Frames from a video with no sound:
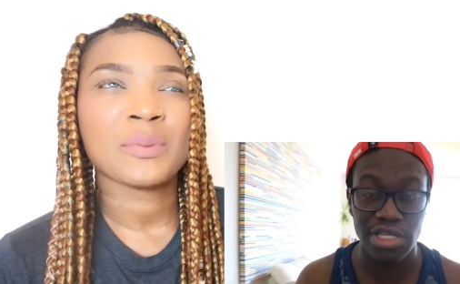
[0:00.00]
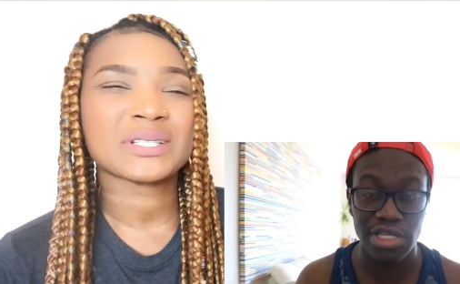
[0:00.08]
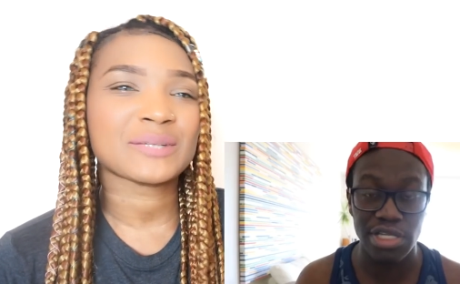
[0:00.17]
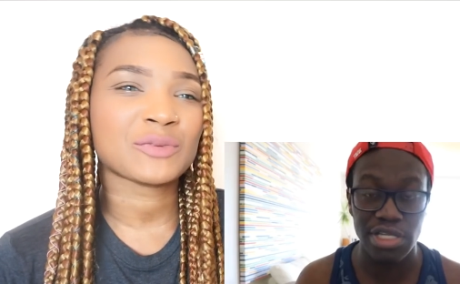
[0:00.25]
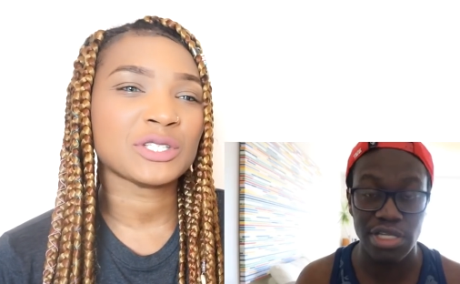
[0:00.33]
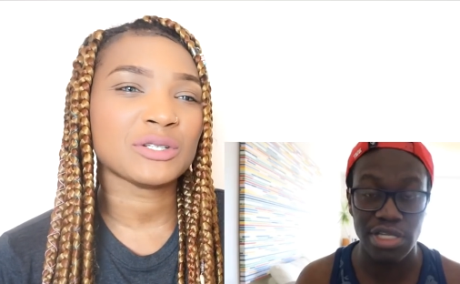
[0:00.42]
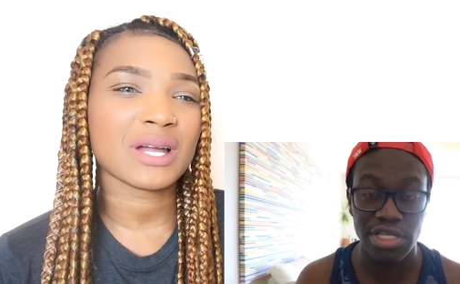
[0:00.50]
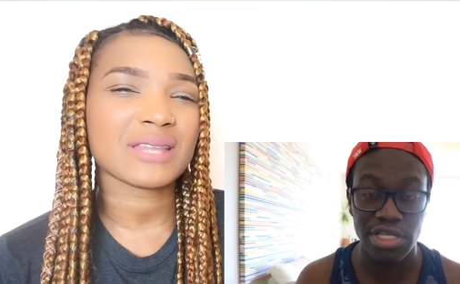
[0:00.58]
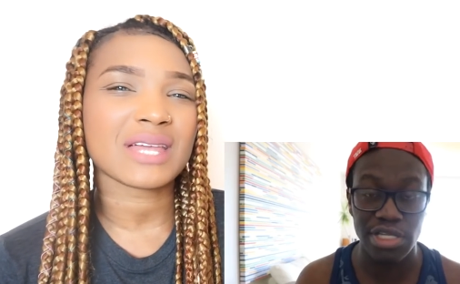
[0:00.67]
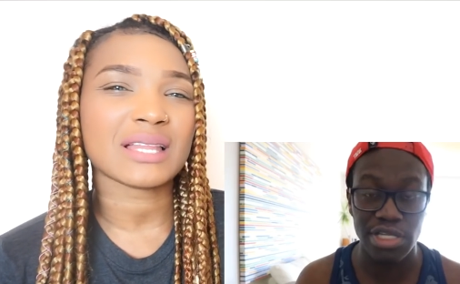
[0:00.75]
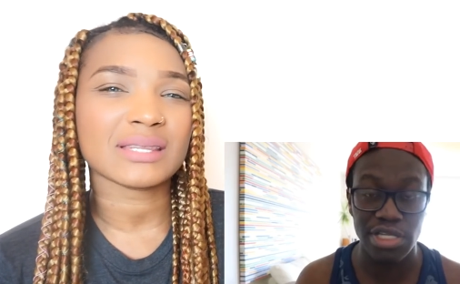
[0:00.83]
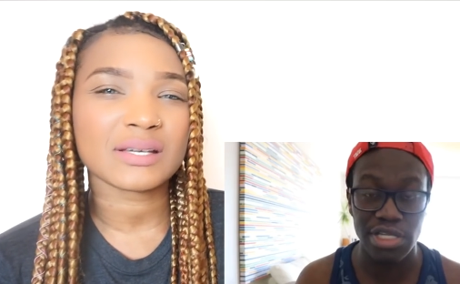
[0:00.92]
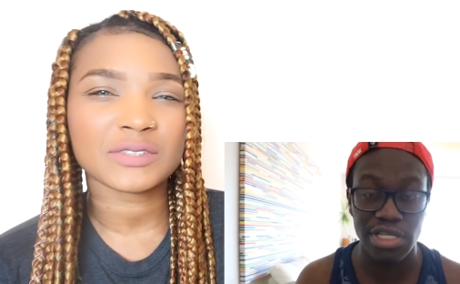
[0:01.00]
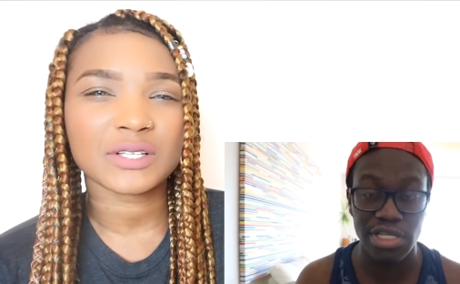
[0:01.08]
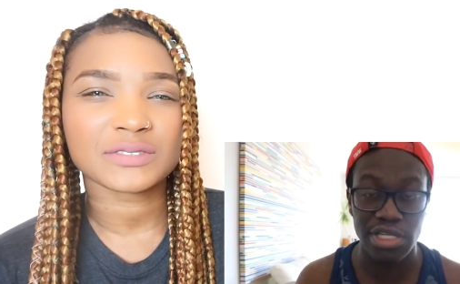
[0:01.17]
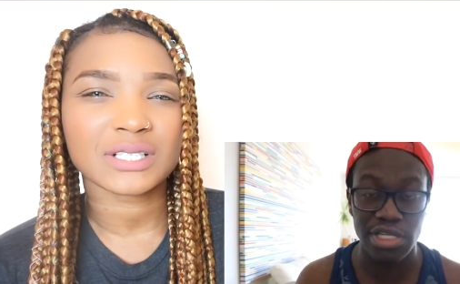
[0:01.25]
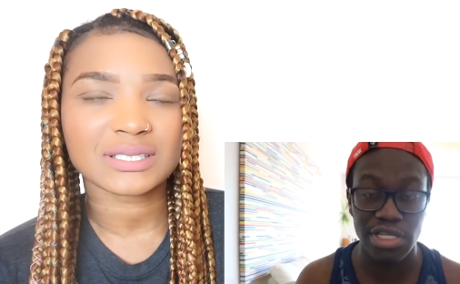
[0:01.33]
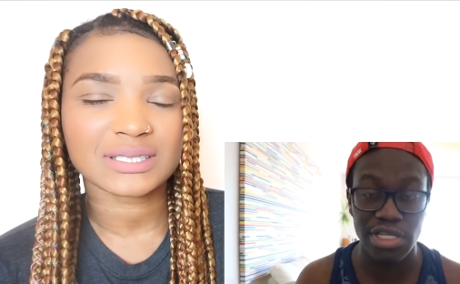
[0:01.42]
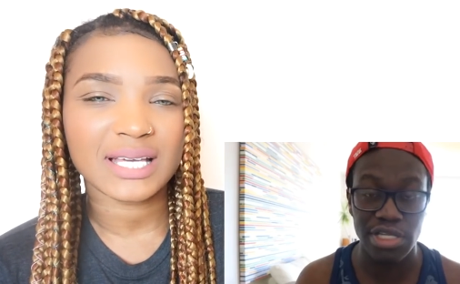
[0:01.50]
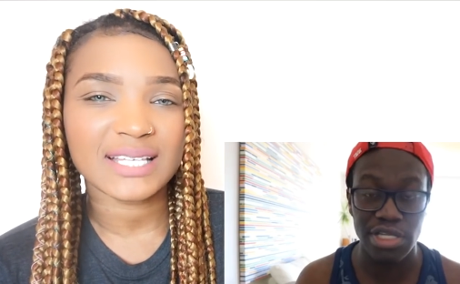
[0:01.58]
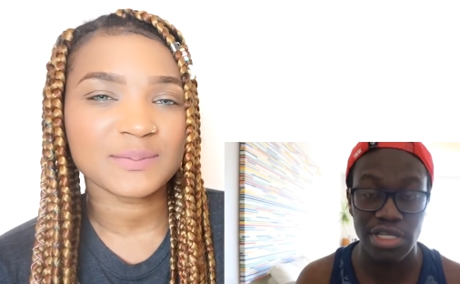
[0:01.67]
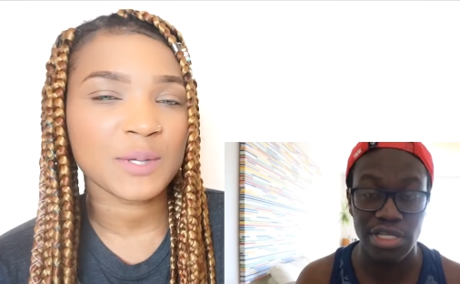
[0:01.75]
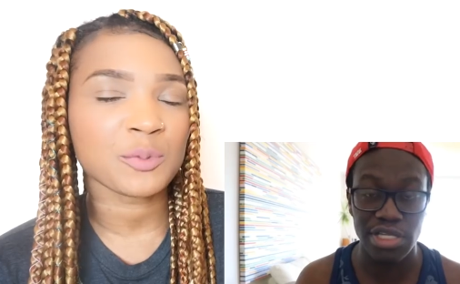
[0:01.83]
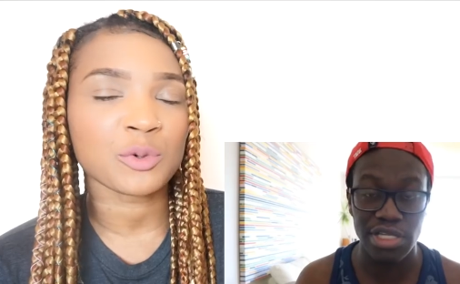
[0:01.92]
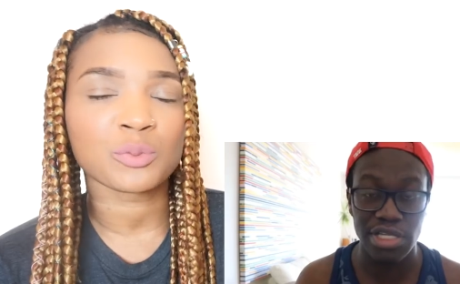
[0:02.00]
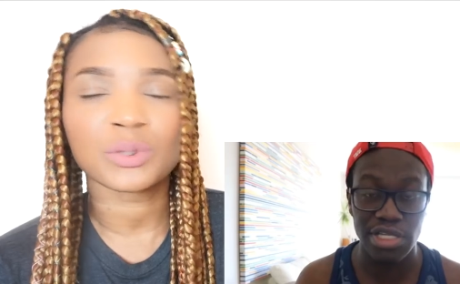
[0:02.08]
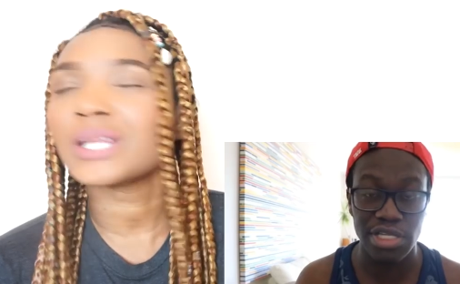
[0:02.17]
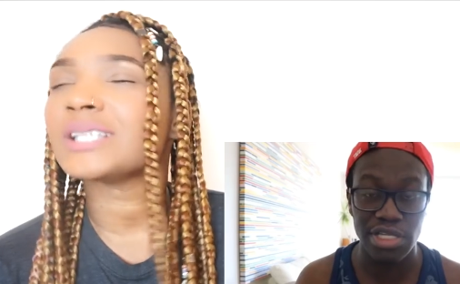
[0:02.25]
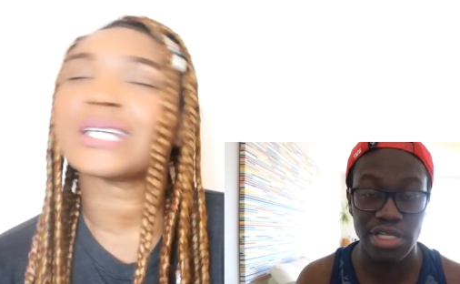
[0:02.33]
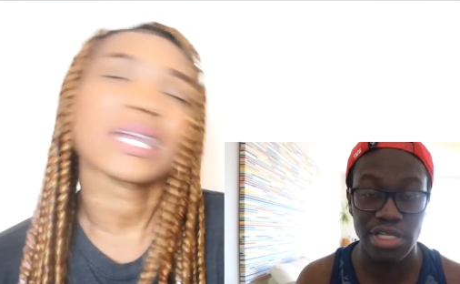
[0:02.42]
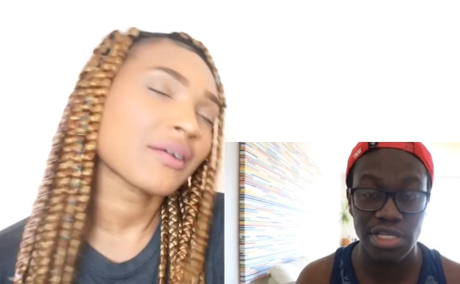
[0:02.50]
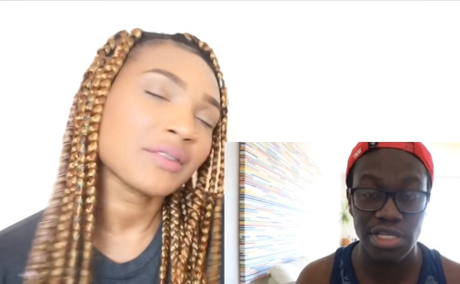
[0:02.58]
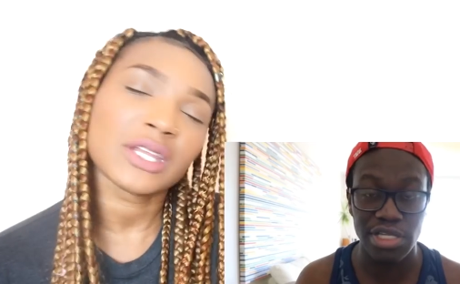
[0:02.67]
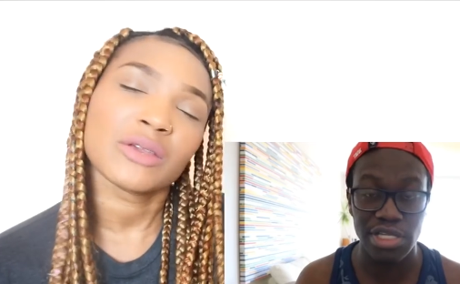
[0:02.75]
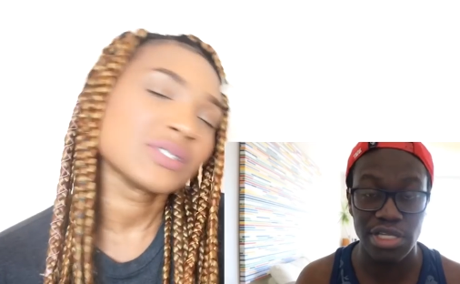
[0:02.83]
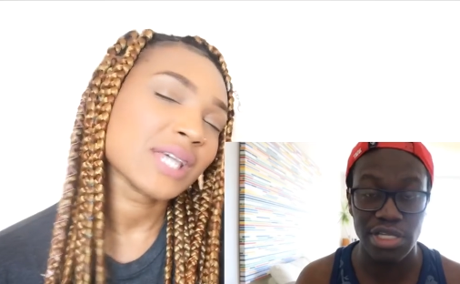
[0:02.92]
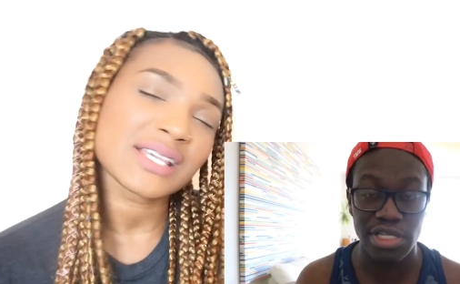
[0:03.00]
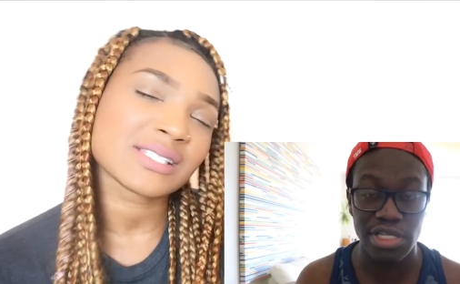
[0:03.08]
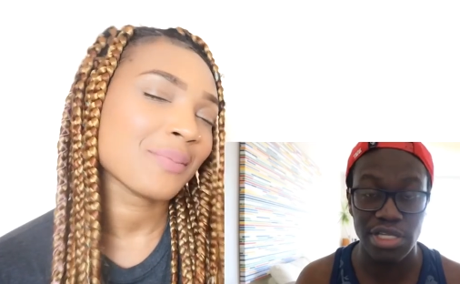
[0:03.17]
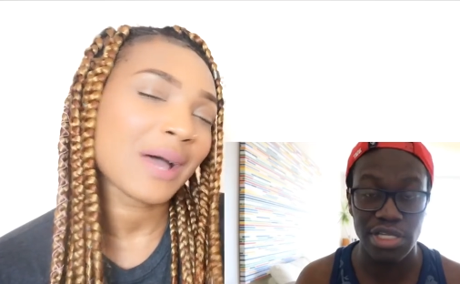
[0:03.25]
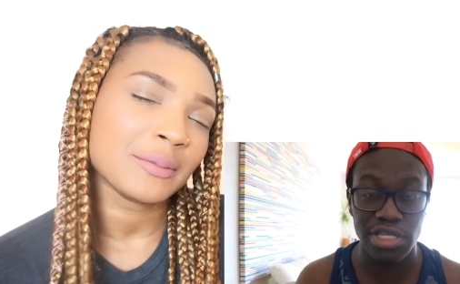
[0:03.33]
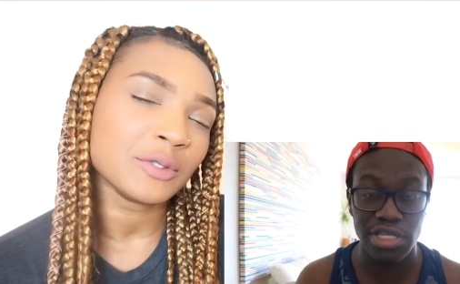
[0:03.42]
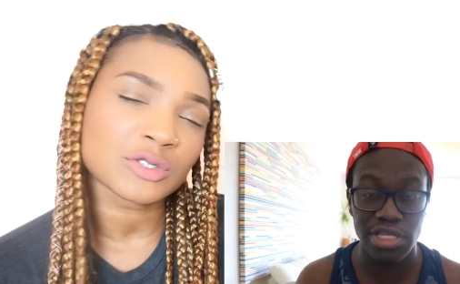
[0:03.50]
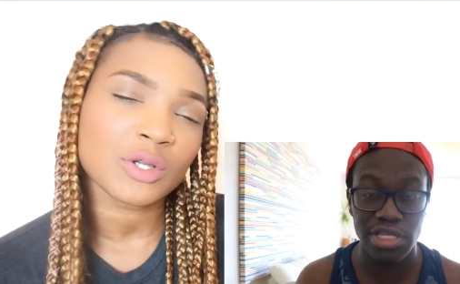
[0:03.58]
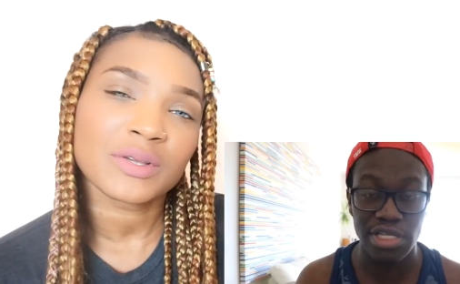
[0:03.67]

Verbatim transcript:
Speaker 1: But then when you're at that level of success, people really take everything you say as the Bible.